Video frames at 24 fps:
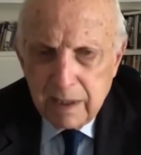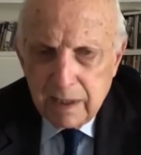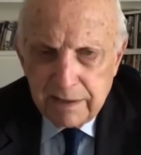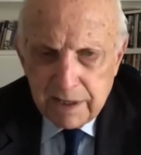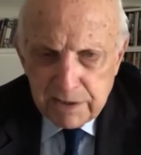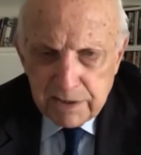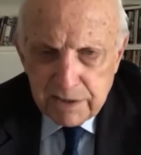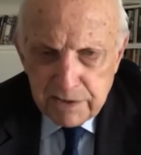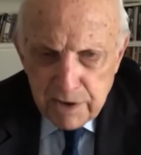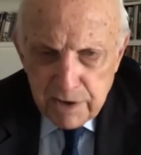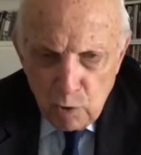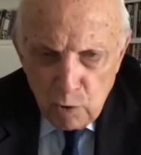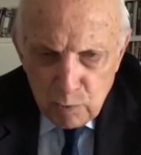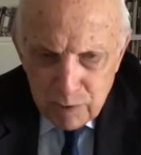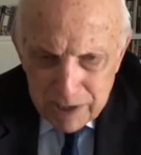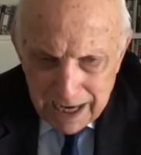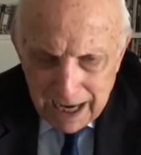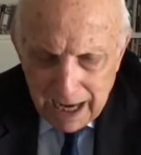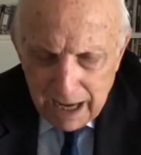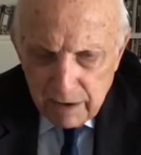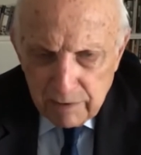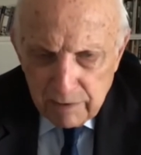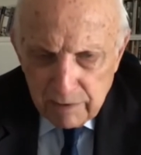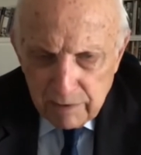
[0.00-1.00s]
There's no
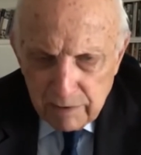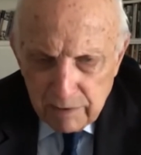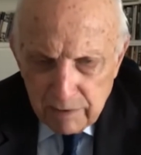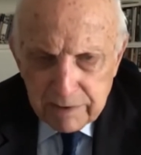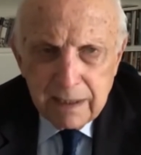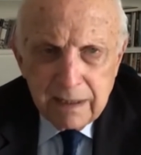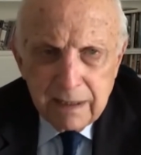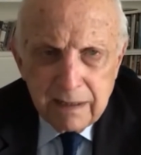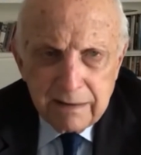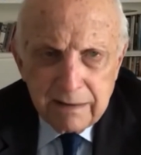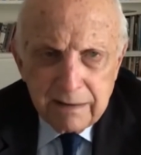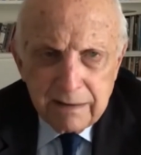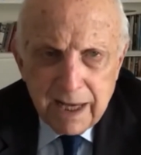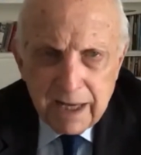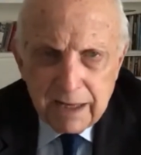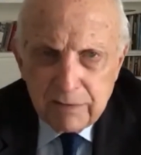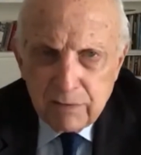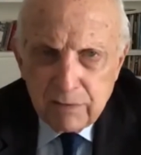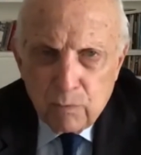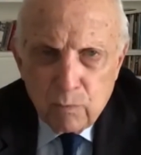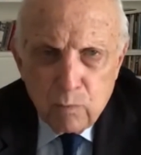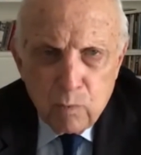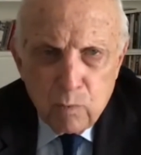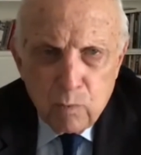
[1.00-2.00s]
doubt
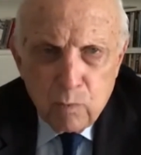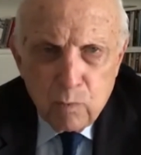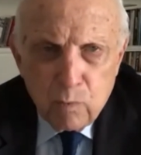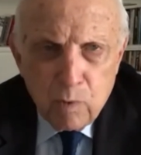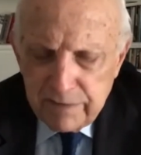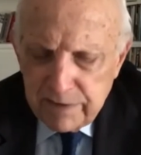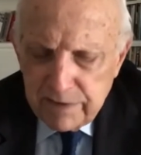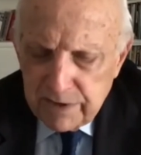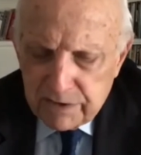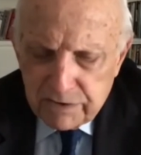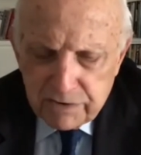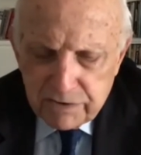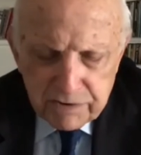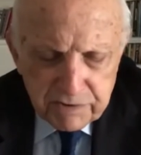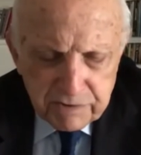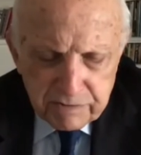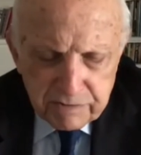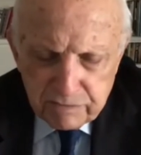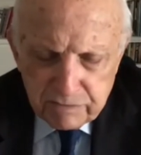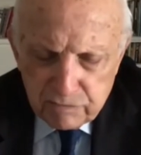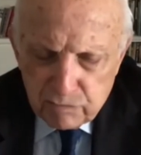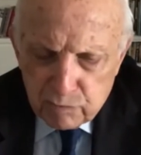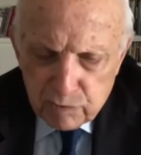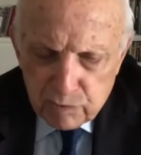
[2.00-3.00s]
that one of
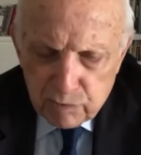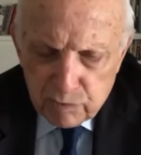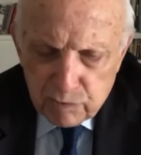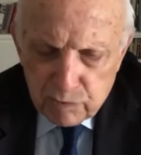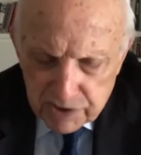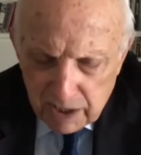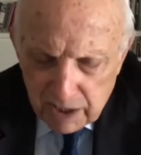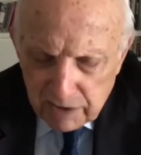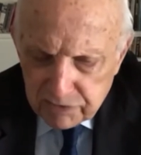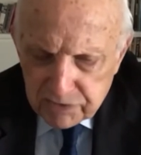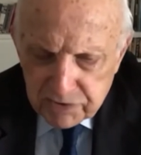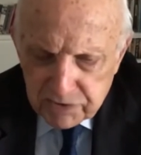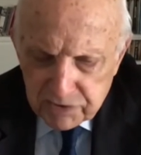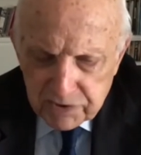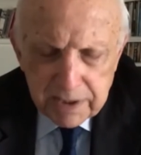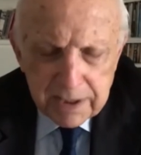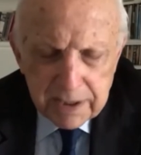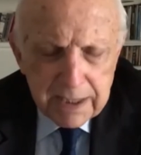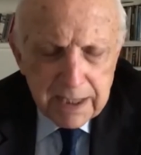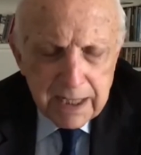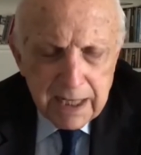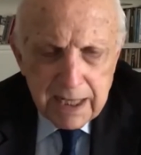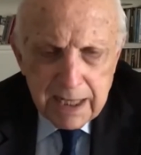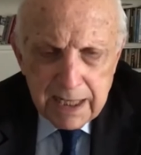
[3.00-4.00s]
its
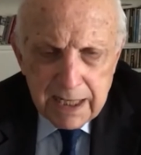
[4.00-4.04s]
results